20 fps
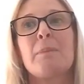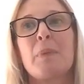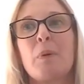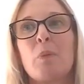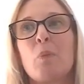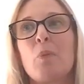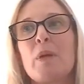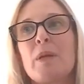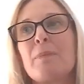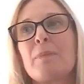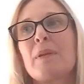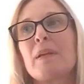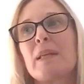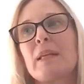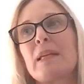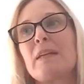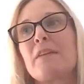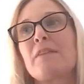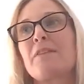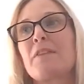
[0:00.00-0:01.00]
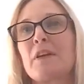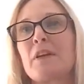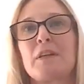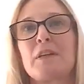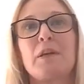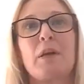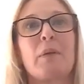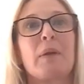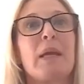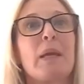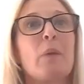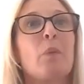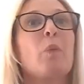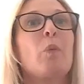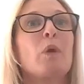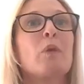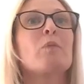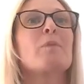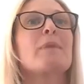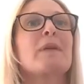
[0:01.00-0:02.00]
But we believe that, it
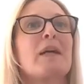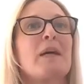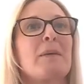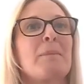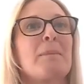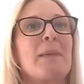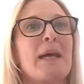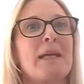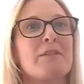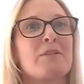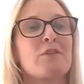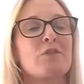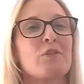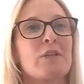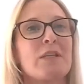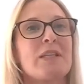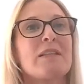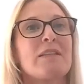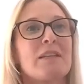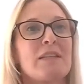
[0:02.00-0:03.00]
will become mandatory,